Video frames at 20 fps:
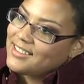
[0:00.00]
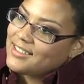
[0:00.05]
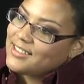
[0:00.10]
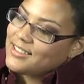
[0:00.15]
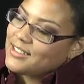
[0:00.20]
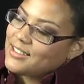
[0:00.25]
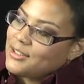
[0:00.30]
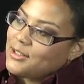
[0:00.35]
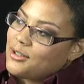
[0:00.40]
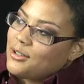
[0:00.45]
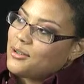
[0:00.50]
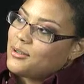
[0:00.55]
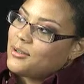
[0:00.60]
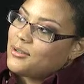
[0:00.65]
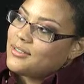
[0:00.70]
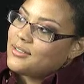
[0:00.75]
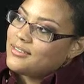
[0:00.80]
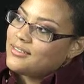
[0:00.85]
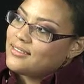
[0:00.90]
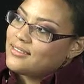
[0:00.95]

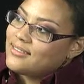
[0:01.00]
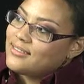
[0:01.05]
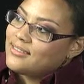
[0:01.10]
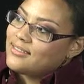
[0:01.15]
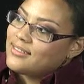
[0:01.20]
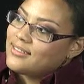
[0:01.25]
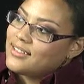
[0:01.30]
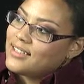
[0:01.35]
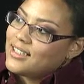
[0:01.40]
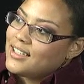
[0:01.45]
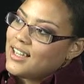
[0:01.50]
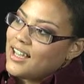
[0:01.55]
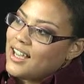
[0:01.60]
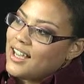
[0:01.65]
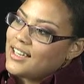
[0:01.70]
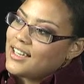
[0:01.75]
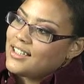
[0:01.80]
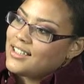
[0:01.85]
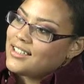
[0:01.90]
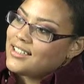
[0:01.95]
So
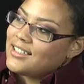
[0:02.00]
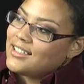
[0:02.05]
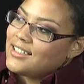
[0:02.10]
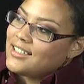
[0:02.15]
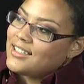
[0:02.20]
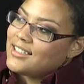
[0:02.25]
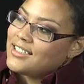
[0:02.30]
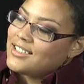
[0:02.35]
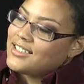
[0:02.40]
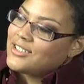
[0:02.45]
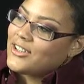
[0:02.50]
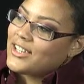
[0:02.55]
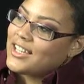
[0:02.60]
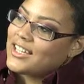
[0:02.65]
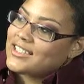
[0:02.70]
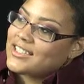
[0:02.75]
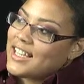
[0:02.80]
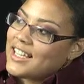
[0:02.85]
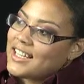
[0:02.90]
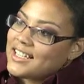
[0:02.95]
I
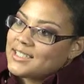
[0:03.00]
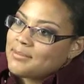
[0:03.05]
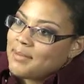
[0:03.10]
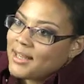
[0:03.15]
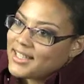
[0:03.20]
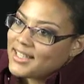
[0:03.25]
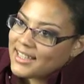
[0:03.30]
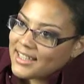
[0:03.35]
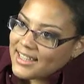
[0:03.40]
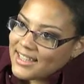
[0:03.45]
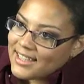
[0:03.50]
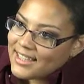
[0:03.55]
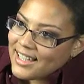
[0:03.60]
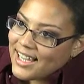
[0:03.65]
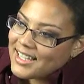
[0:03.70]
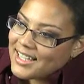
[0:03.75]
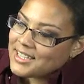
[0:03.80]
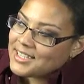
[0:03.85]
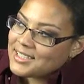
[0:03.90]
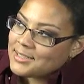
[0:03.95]
guess I expect
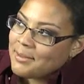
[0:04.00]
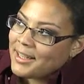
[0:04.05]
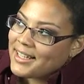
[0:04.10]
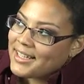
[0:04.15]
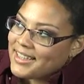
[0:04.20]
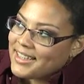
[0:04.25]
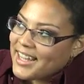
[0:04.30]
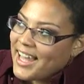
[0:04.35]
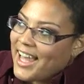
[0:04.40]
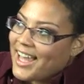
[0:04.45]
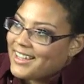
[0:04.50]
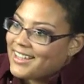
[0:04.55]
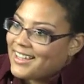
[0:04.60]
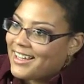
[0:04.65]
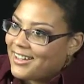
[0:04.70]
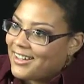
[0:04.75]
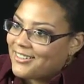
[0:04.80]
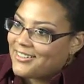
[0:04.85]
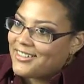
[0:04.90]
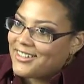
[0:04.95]
that
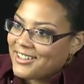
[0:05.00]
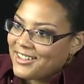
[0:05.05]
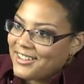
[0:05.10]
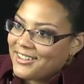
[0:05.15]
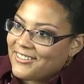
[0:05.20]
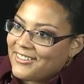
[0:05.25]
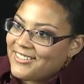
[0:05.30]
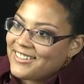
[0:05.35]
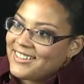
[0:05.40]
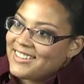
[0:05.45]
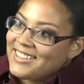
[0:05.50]
out of the U.